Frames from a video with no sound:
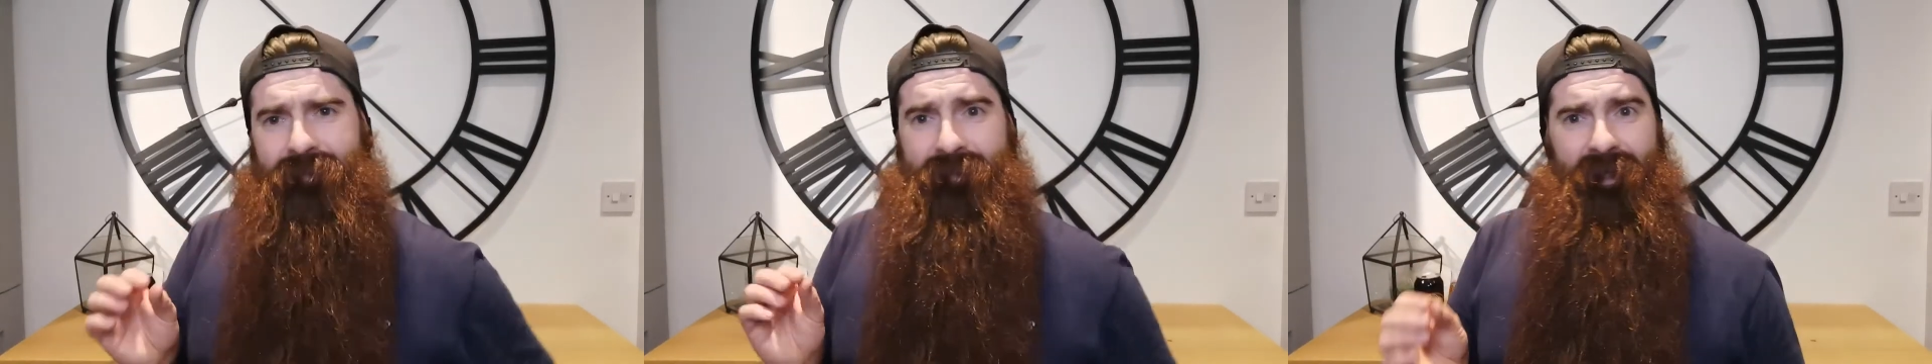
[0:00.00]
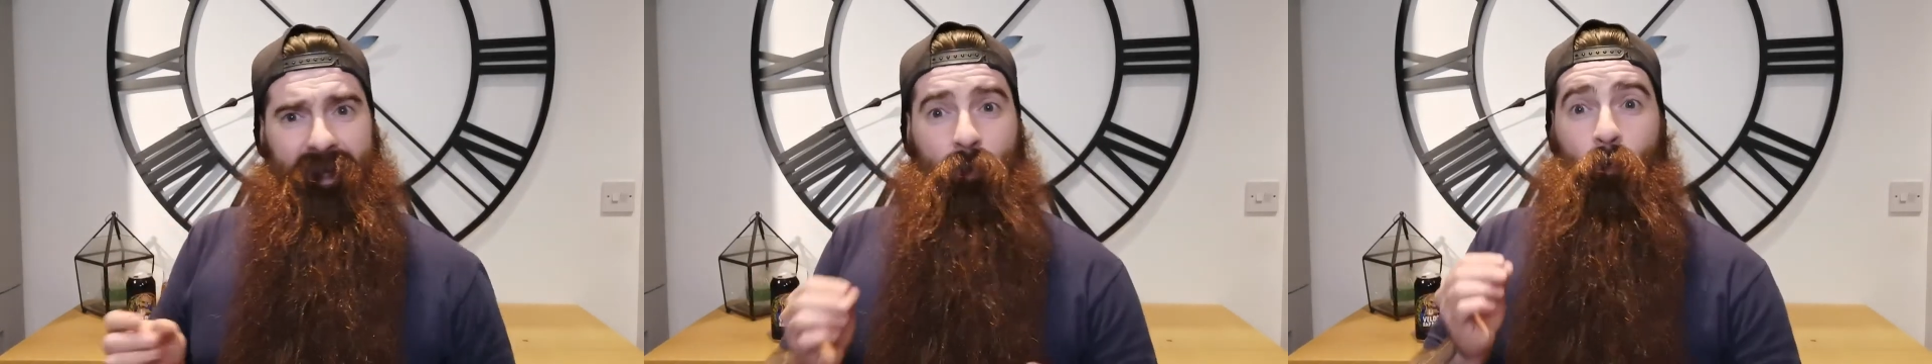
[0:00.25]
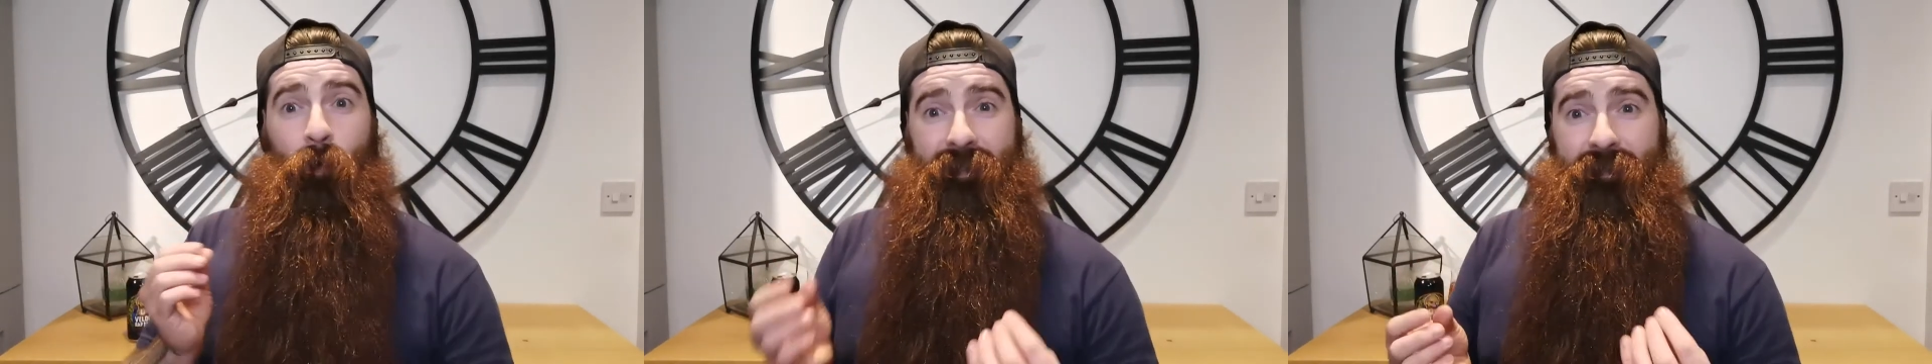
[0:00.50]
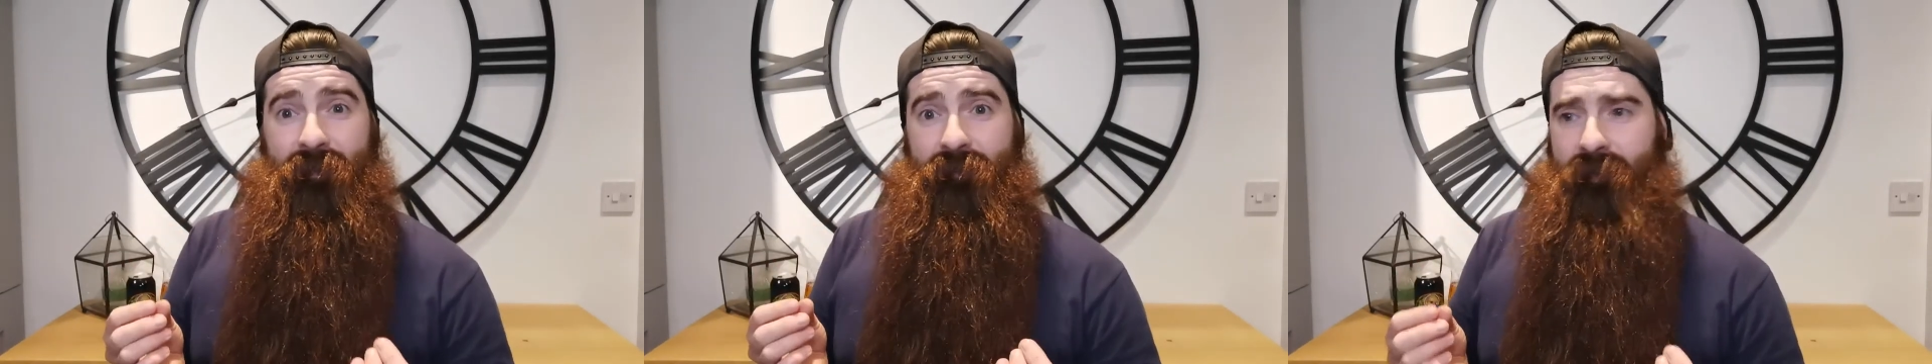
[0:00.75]
is it like a
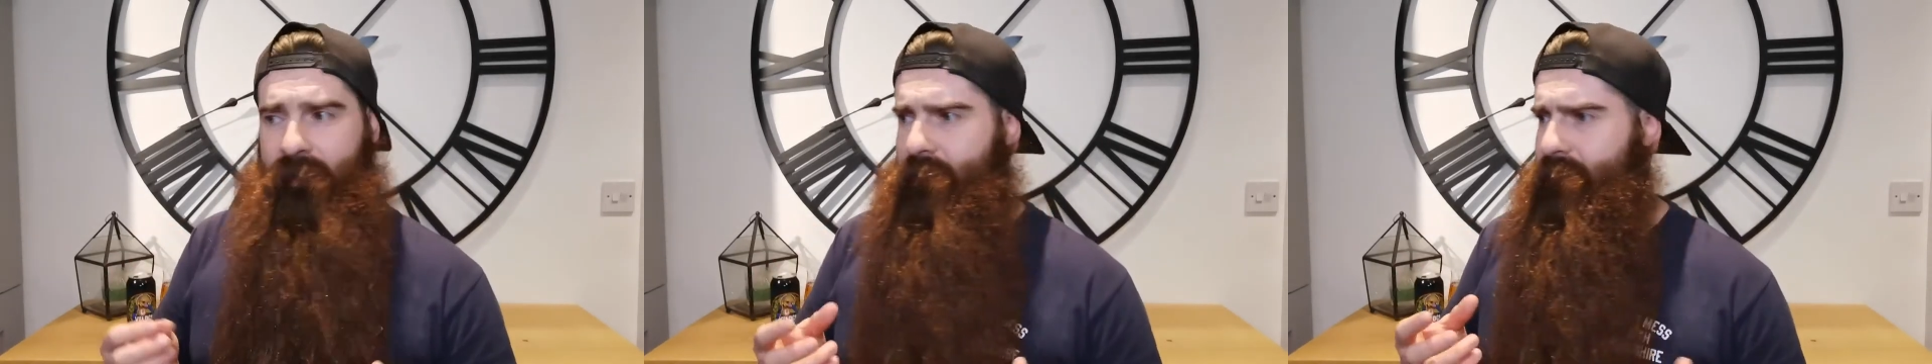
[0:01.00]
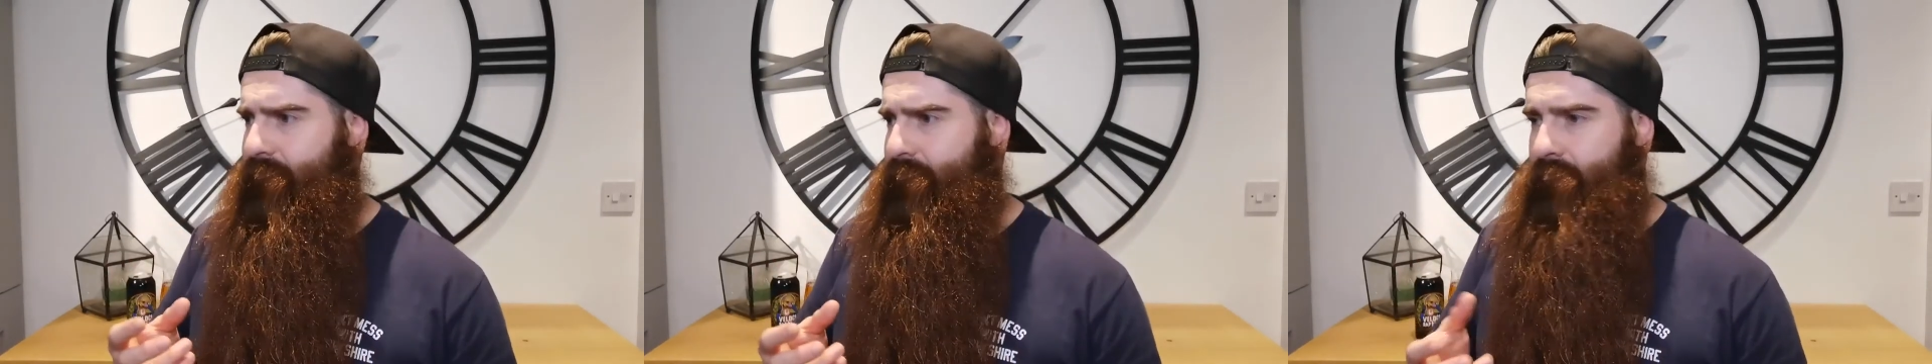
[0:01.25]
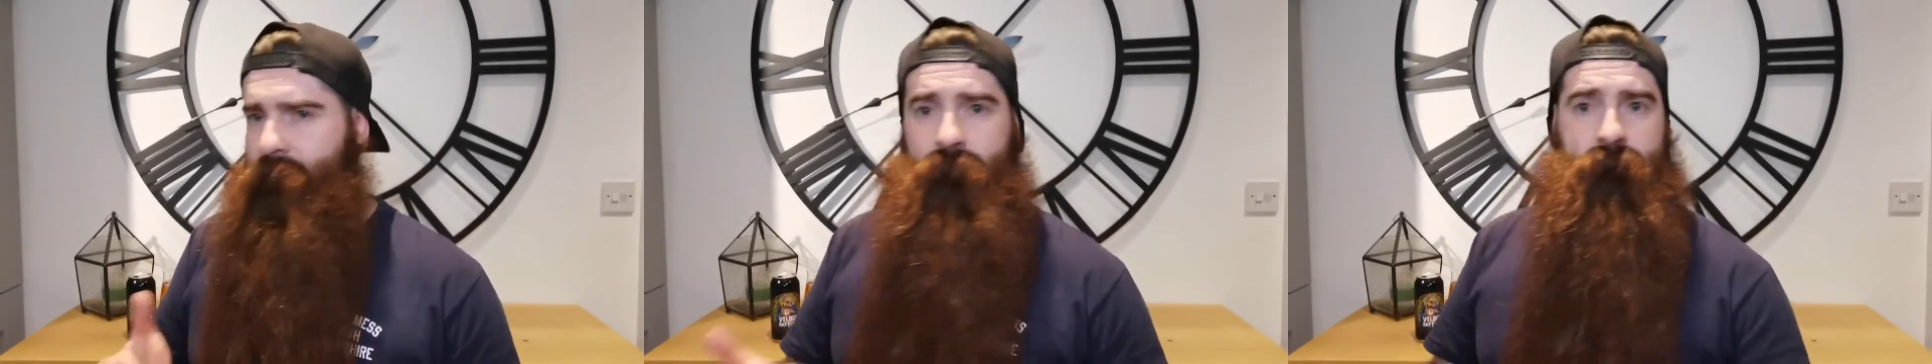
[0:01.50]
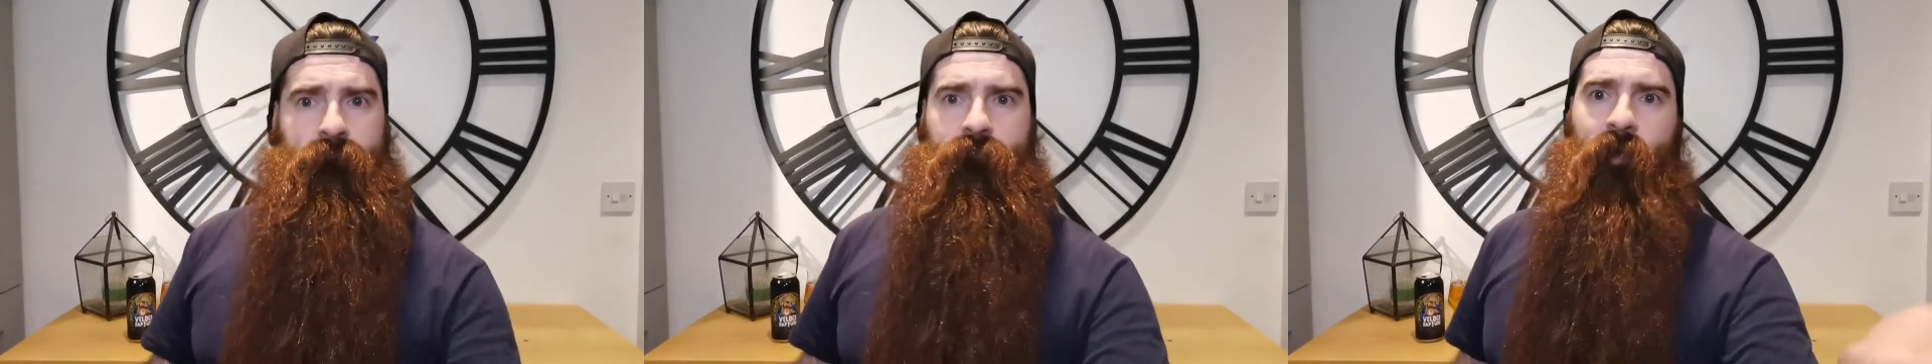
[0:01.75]
wheatiness? Like a
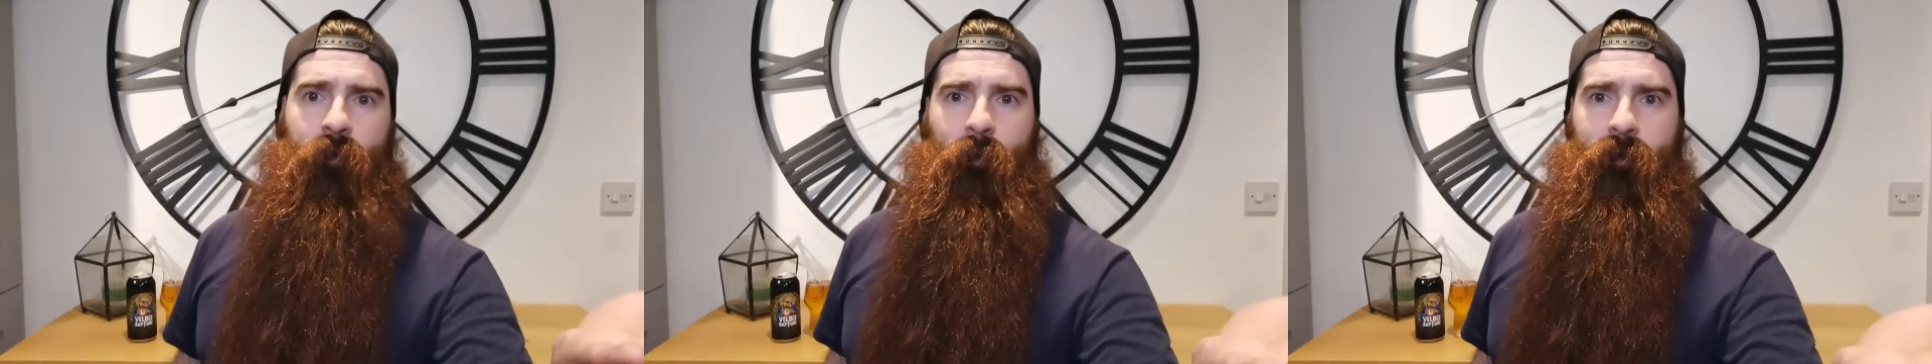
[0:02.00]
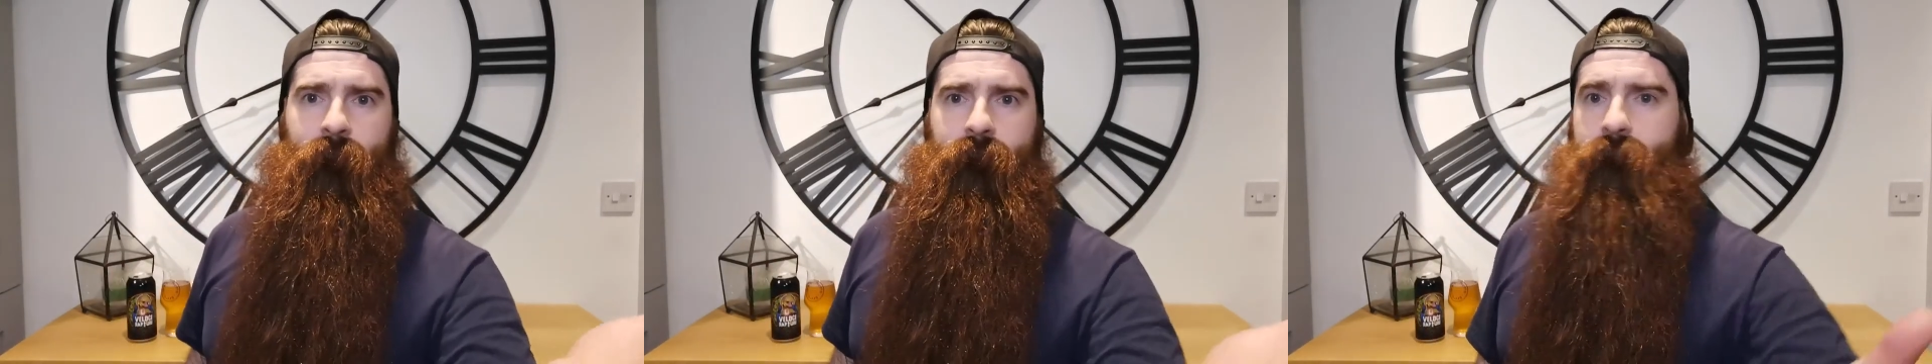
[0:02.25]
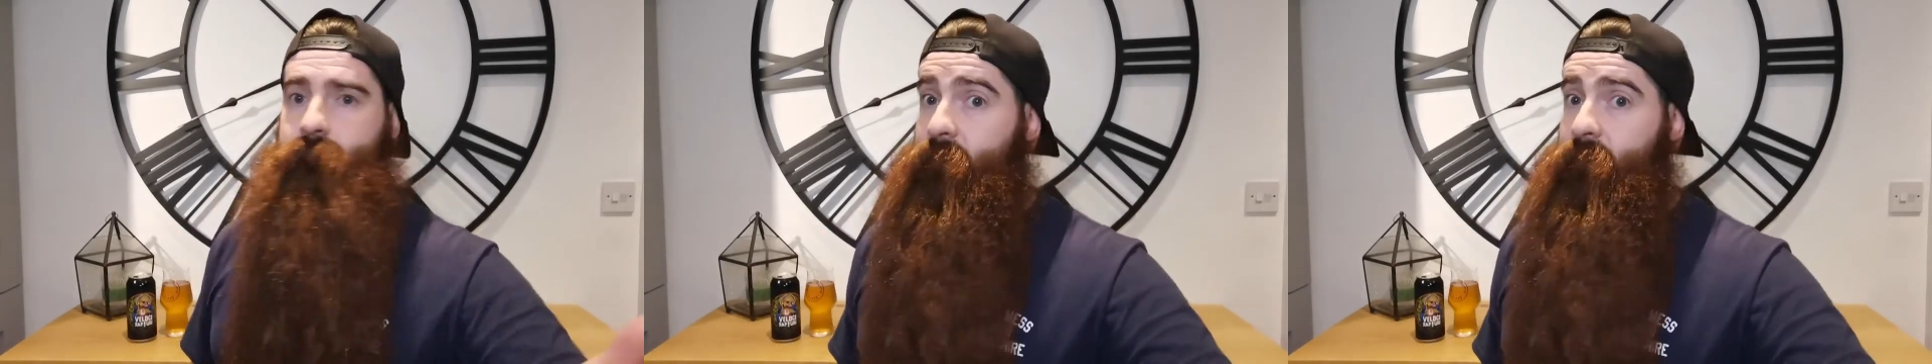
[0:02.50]
shredded wheat?